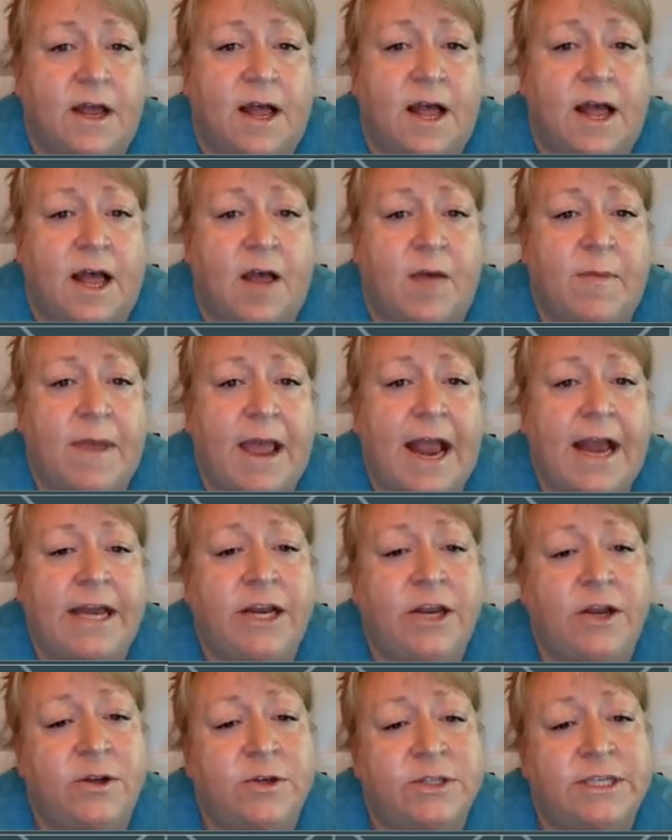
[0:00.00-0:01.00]
um, and
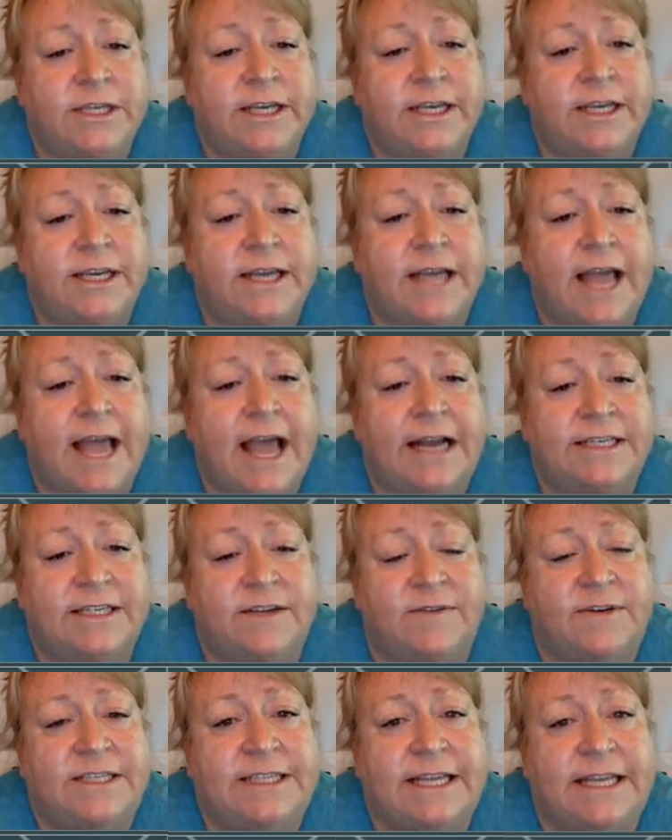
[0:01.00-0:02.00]
using
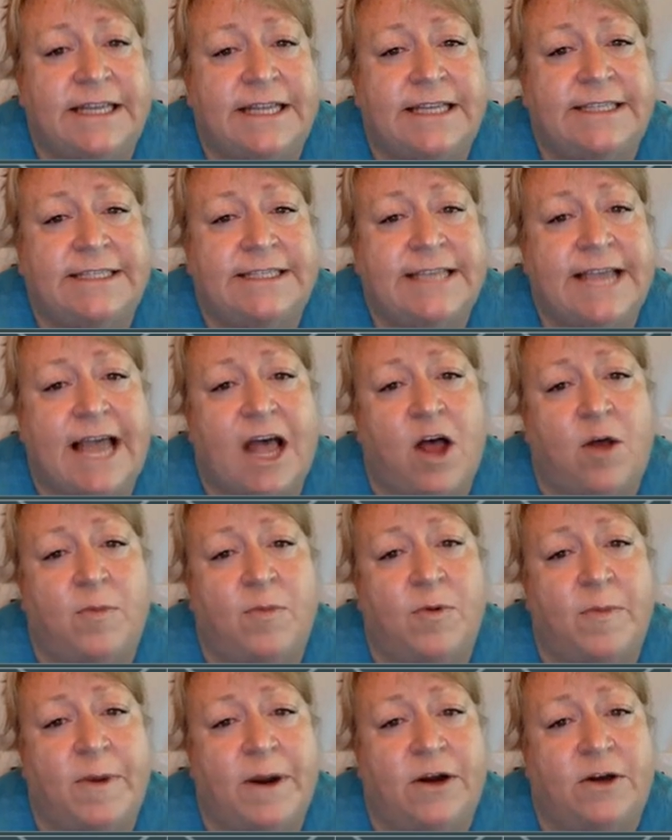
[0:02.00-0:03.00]
activities like this to
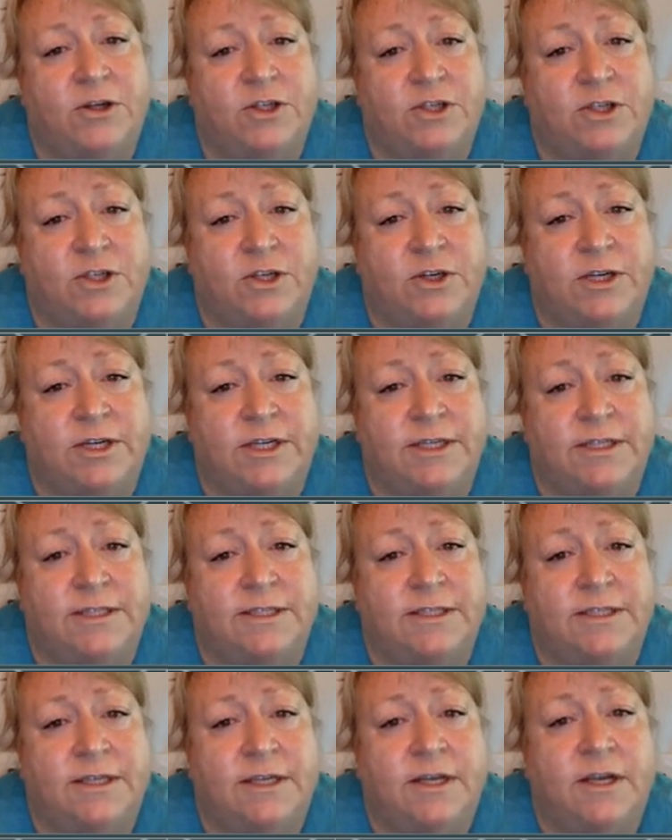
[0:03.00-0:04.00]
help prepare
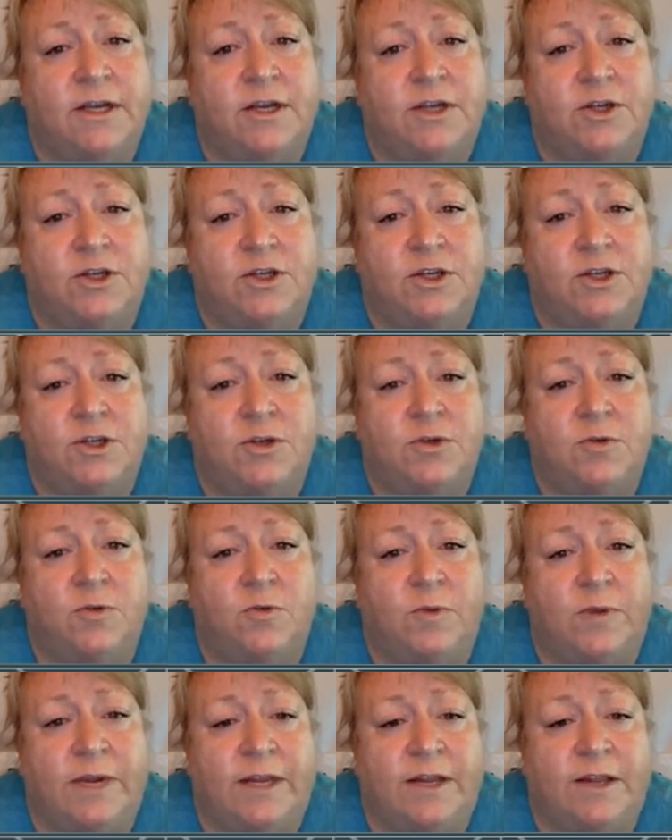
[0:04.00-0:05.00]
students to
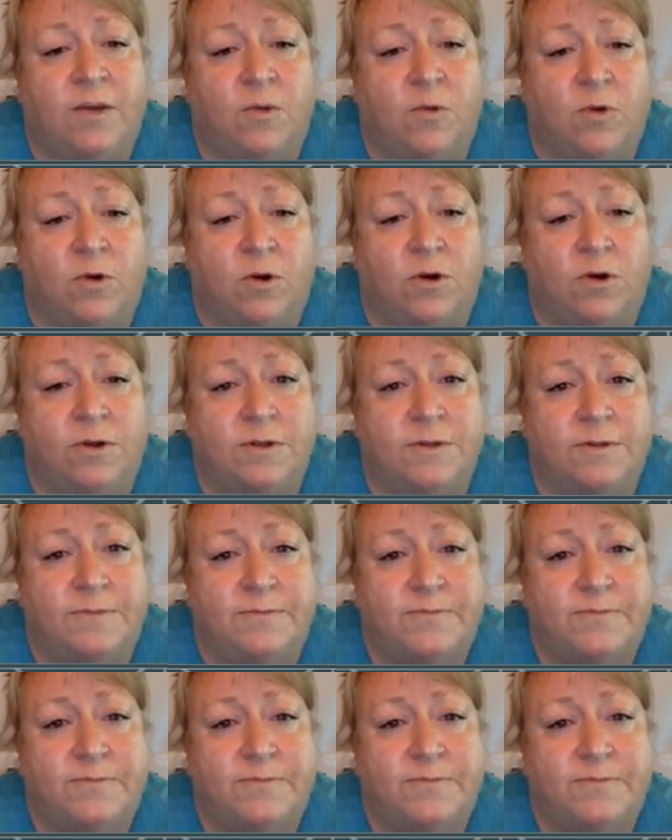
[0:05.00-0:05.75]
read the world.